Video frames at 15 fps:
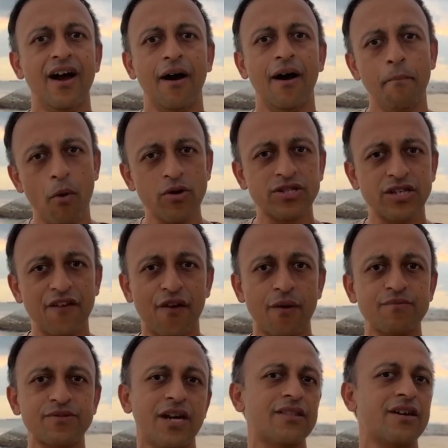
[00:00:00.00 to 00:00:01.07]
Mostly from
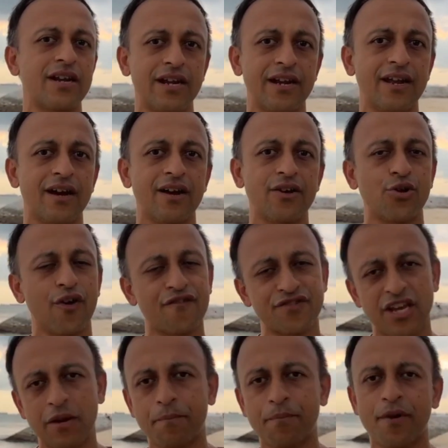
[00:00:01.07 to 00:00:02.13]
southern India. You've
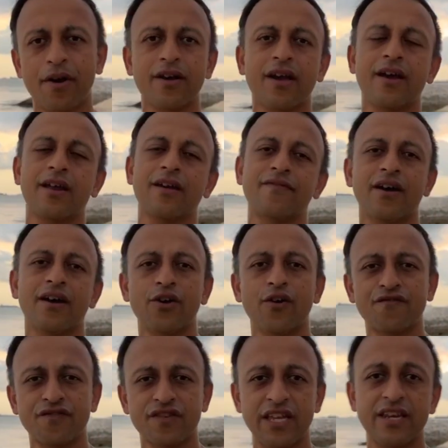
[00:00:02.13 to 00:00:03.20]
seen Pragyananda, you've
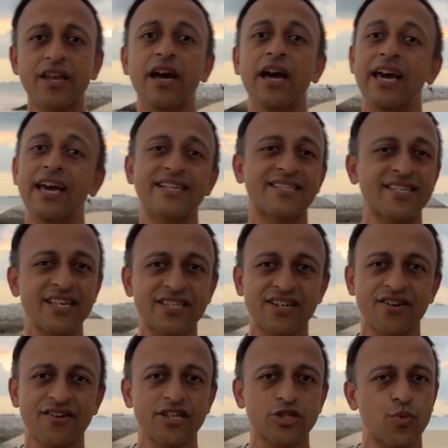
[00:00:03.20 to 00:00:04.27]
seen his
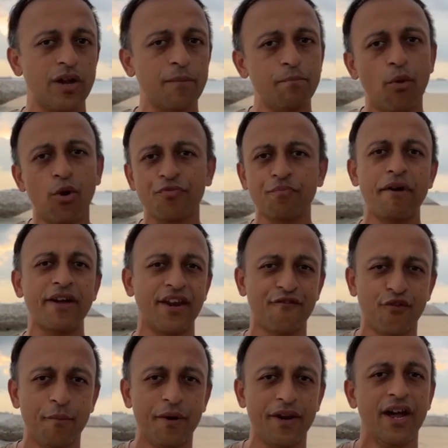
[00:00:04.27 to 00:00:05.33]
sister as well, both men and
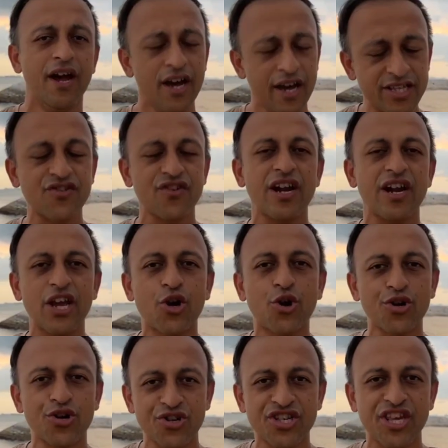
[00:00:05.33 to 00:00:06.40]
women. It's really
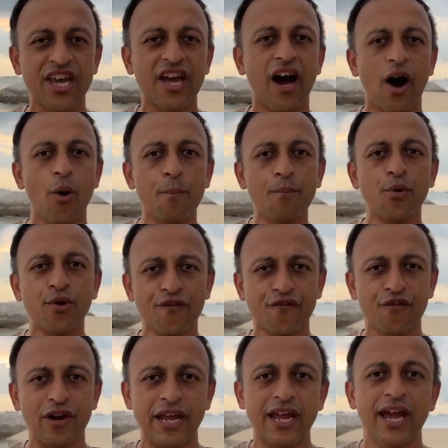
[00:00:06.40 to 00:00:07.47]
good to see how
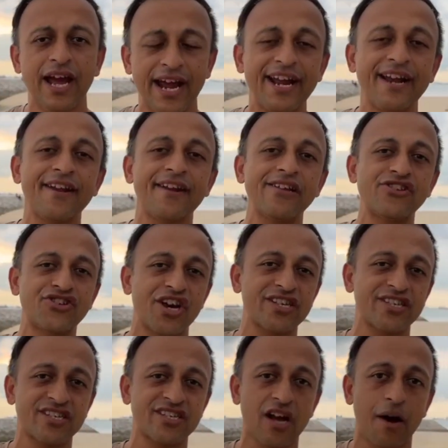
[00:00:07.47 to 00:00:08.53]
beautifully Indian chess
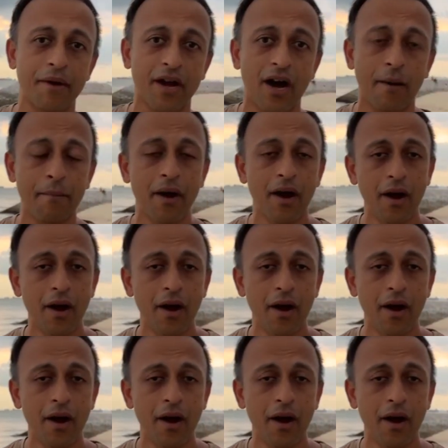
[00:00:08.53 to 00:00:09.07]
is coming up.